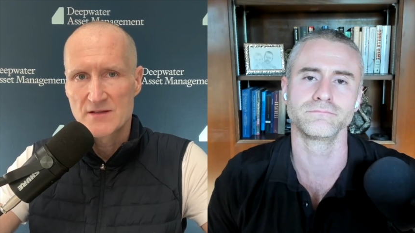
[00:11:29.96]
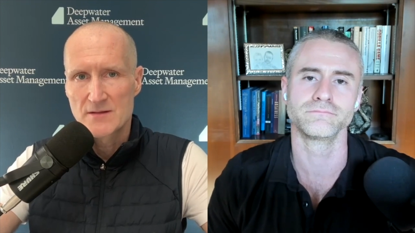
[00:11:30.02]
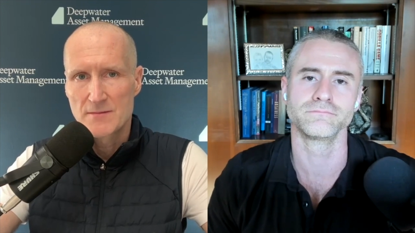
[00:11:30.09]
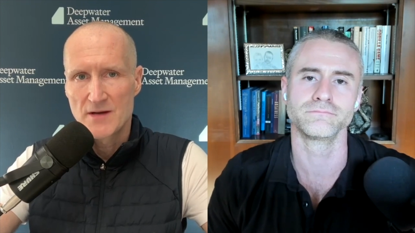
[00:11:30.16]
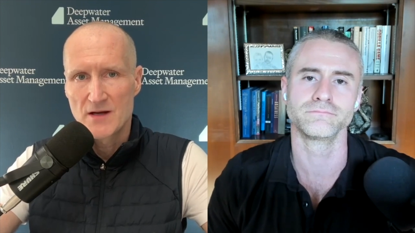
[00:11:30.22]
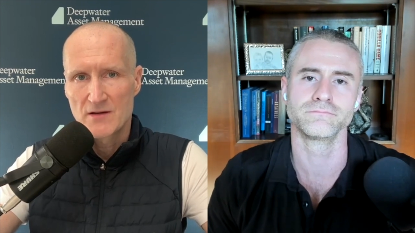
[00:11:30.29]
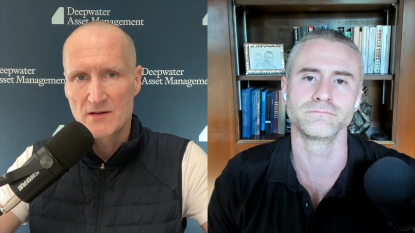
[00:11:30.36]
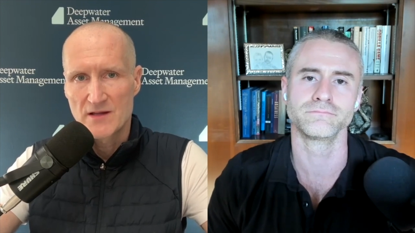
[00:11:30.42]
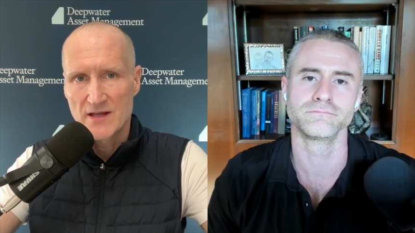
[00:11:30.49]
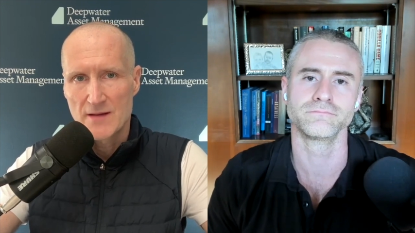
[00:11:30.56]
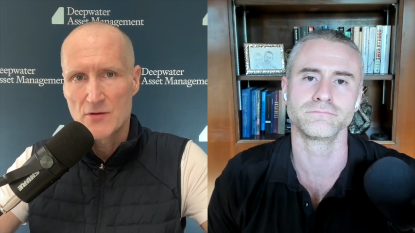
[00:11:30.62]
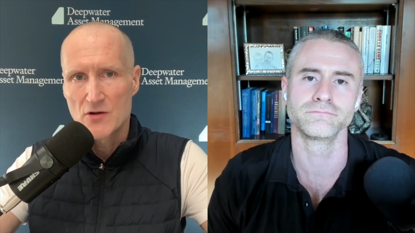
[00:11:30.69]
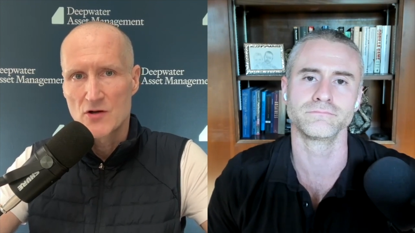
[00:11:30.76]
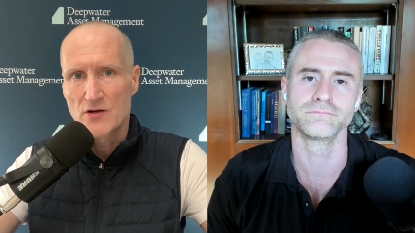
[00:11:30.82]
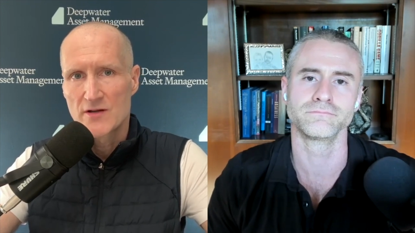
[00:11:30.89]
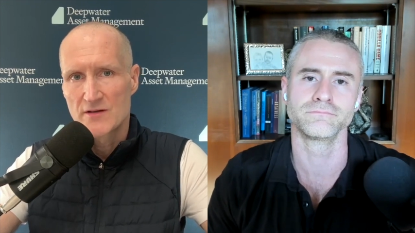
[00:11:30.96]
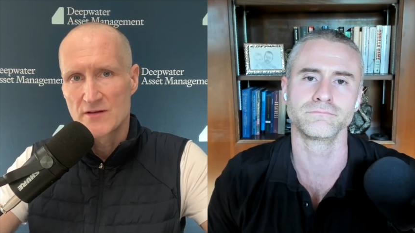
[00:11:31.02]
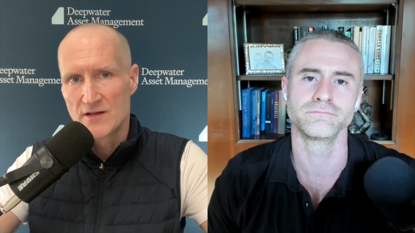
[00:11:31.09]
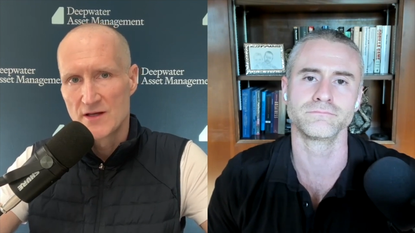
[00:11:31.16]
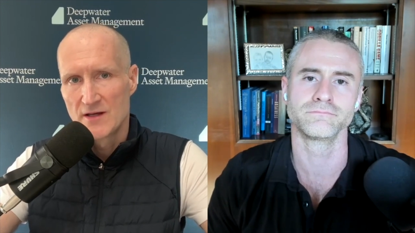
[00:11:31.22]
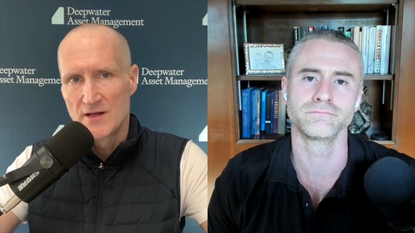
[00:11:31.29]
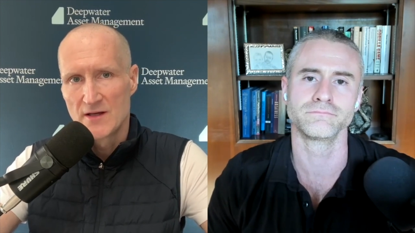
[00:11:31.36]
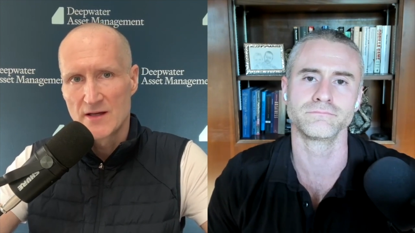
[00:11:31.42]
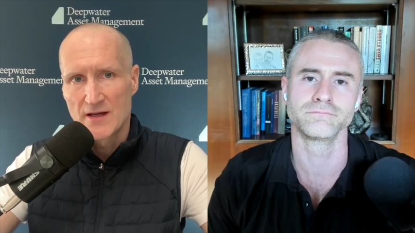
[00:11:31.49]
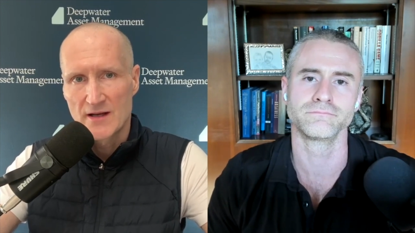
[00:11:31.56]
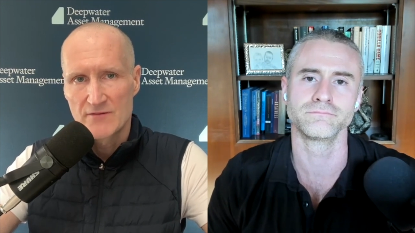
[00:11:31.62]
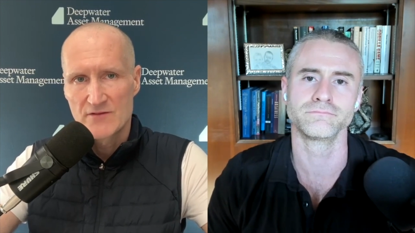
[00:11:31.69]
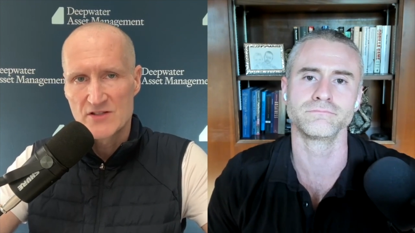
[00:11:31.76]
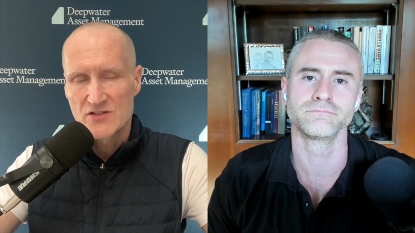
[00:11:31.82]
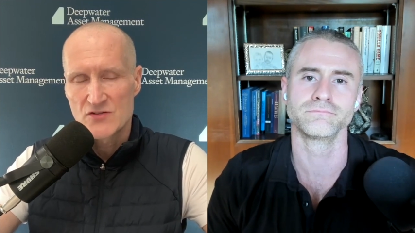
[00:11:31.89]
Speaker 1: and about labor and
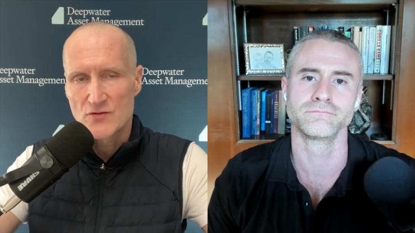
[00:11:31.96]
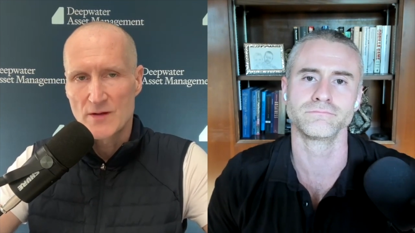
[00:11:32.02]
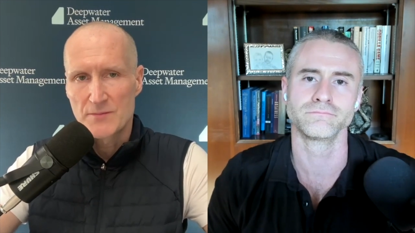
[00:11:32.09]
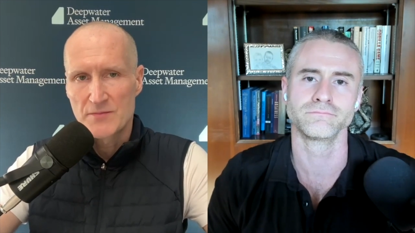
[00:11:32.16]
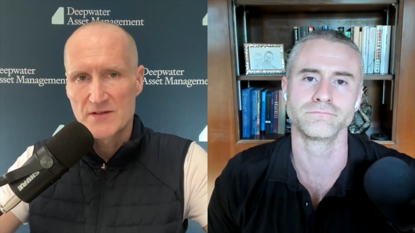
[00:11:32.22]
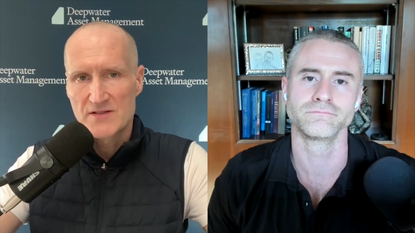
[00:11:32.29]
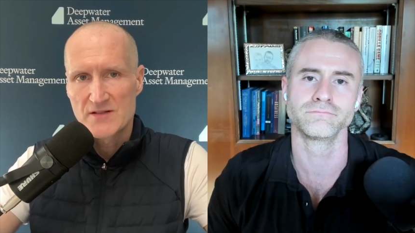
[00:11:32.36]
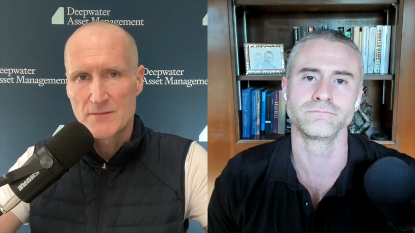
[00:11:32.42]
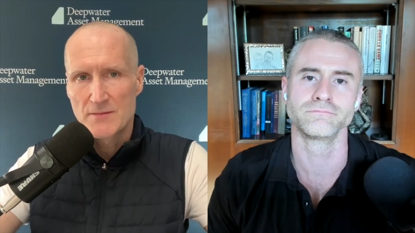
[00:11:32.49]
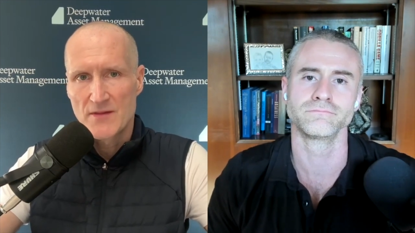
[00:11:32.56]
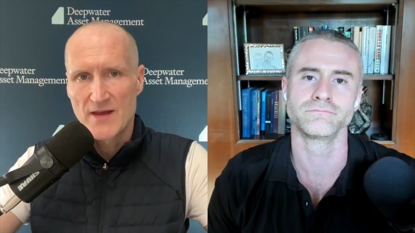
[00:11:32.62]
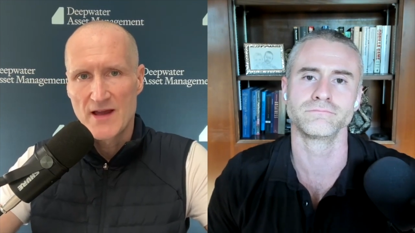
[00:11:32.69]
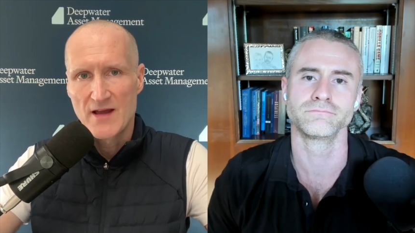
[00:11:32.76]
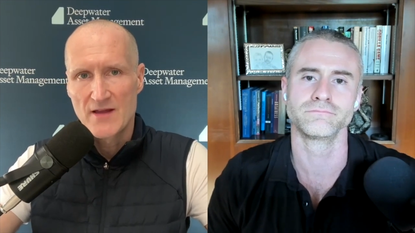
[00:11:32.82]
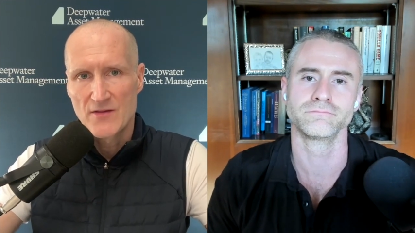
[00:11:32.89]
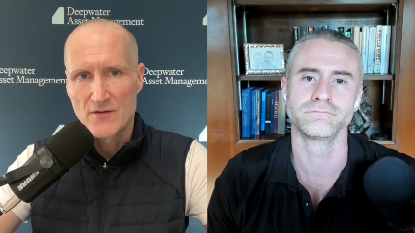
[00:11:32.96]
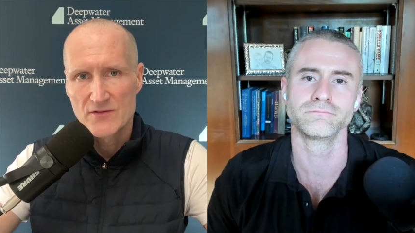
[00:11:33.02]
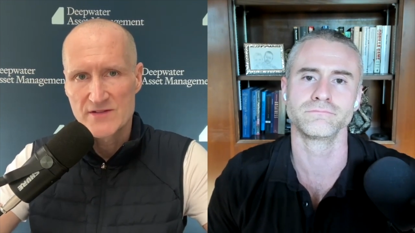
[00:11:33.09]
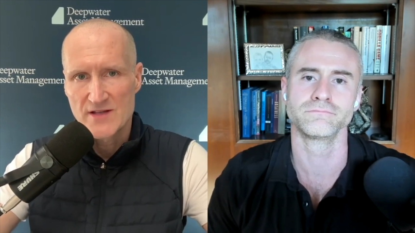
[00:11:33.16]
kind of disrupting some of that and those